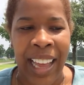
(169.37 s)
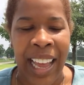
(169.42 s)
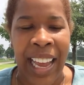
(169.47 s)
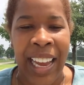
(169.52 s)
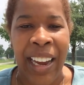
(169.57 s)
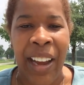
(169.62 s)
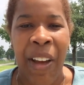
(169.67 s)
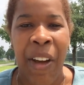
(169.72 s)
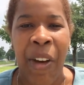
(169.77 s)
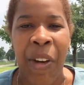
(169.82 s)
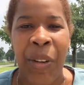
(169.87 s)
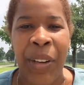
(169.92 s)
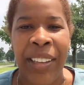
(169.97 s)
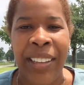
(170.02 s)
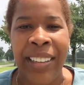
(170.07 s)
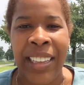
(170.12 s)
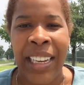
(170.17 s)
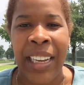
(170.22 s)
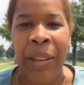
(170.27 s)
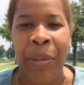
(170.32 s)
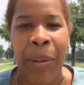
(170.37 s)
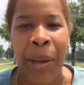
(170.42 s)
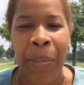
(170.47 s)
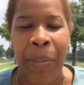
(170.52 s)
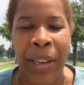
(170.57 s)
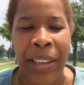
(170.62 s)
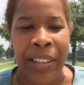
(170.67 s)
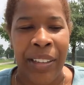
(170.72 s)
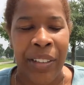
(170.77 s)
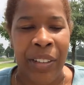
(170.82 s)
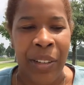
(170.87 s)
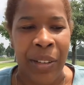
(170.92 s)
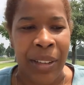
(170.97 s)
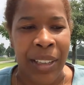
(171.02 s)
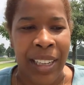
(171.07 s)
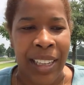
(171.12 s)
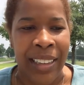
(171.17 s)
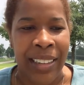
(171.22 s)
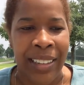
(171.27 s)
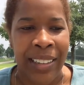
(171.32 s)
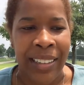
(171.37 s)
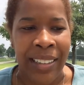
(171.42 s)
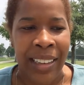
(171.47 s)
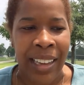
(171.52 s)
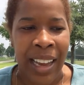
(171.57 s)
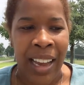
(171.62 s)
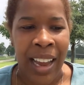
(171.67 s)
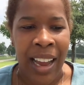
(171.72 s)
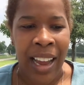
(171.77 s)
I always think about my students.